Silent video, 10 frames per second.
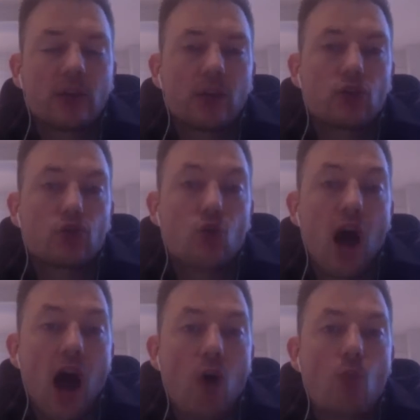to
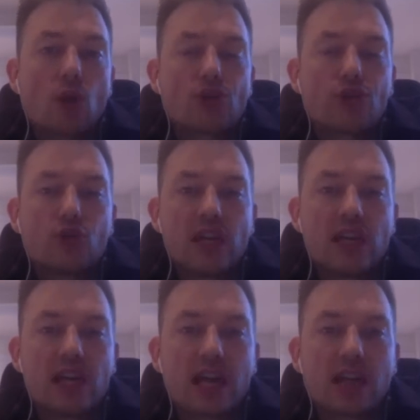how much you can
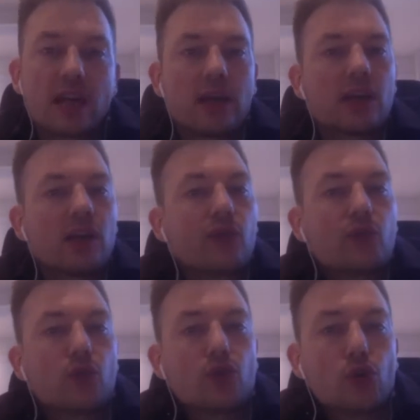get if
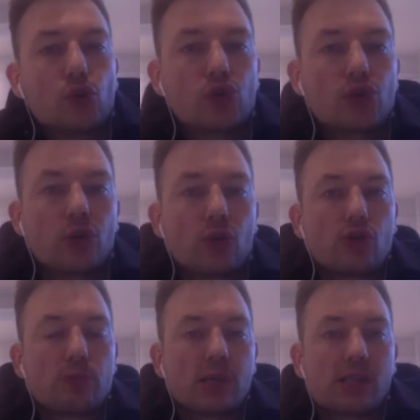you use the
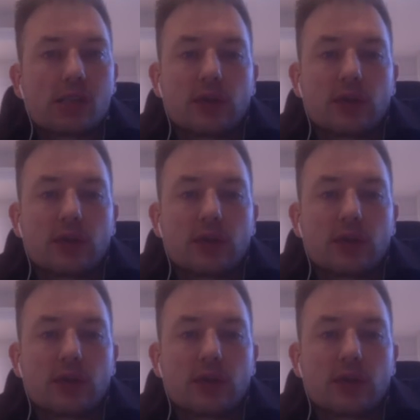Launchpads